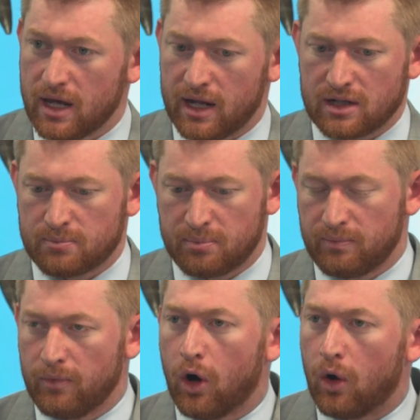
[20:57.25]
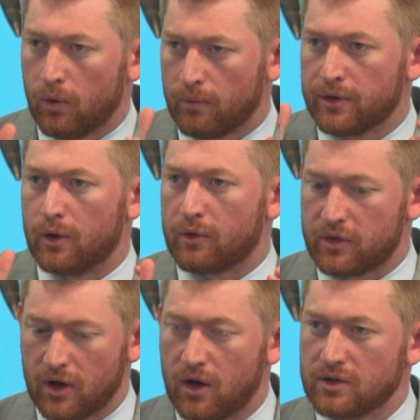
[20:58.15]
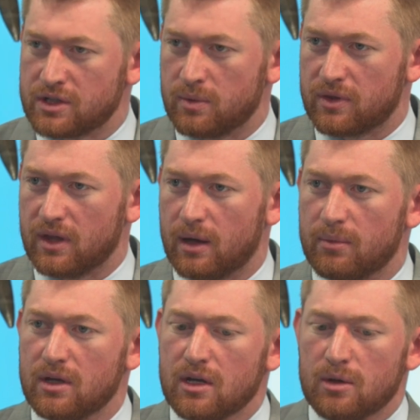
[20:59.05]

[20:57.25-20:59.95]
and it's all, you know, theology with them.